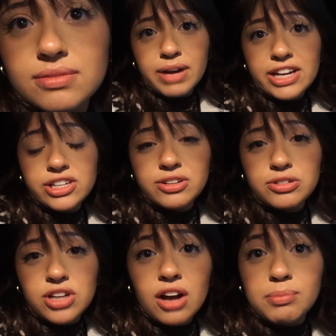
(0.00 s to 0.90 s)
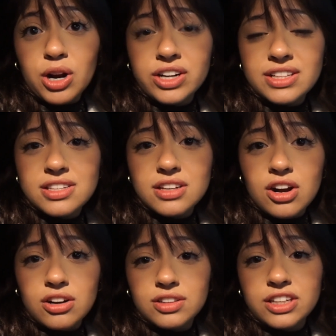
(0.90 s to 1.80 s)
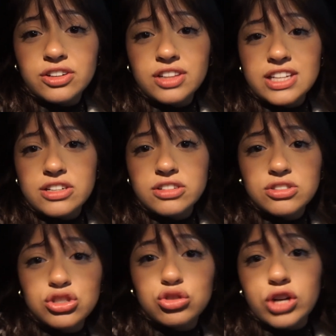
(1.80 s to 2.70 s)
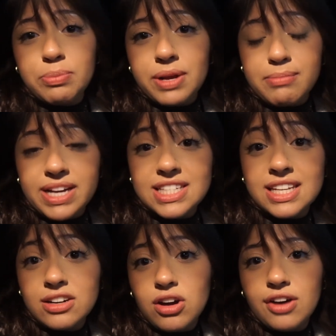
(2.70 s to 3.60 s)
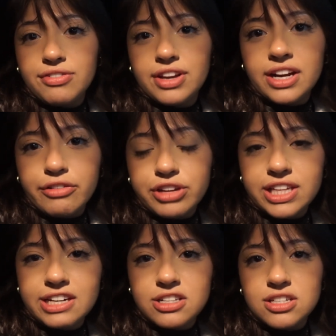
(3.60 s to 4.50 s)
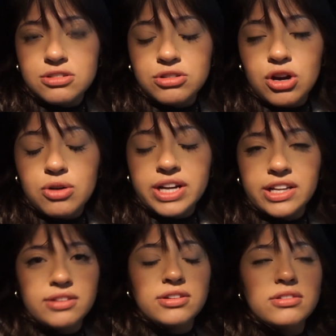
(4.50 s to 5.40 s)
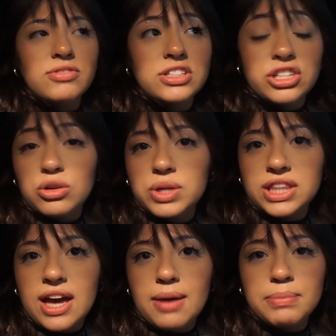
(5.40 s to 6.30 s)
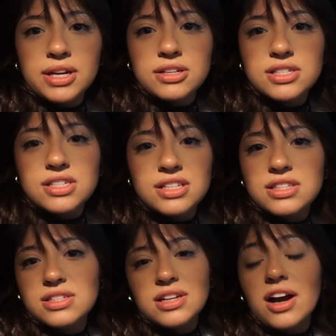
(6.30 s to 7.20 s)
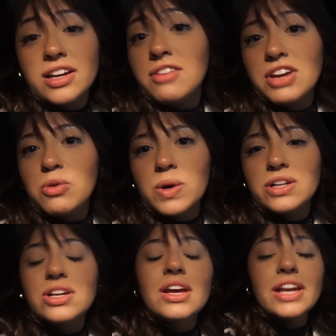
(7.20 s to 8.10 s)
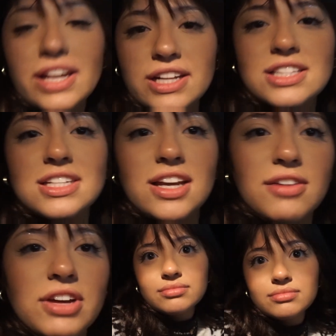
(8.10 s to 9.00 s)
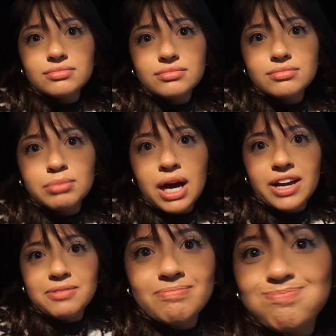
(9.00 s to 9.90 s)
I Doc Martens are literally scraping my skin off and I really need to go and deal with that because it's not giving what it needs to give. Bye.